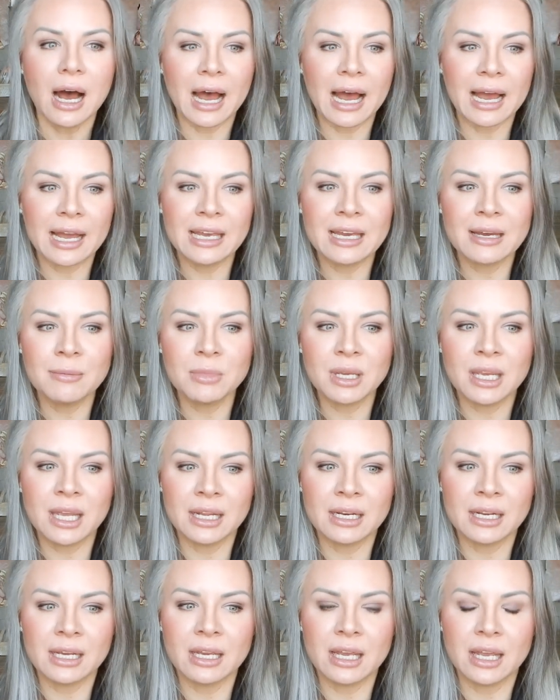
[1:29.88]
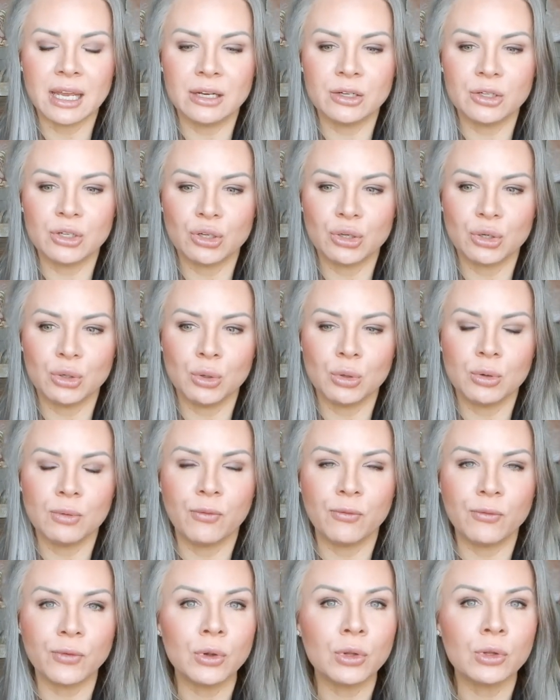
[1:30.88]
I am getting into
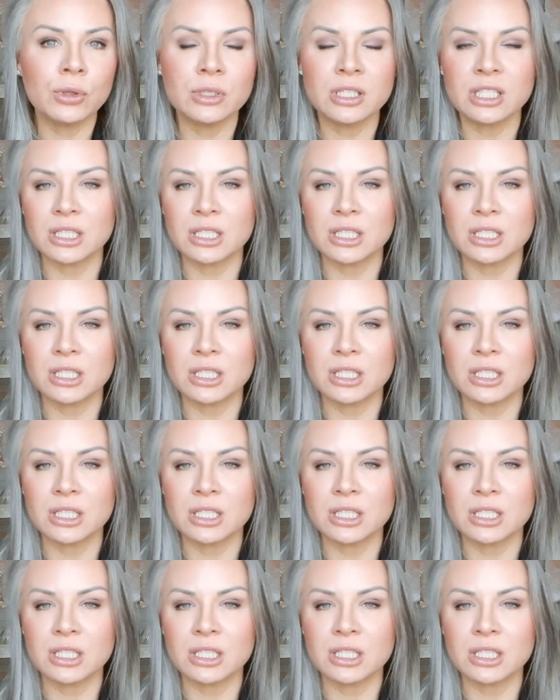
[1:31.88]
full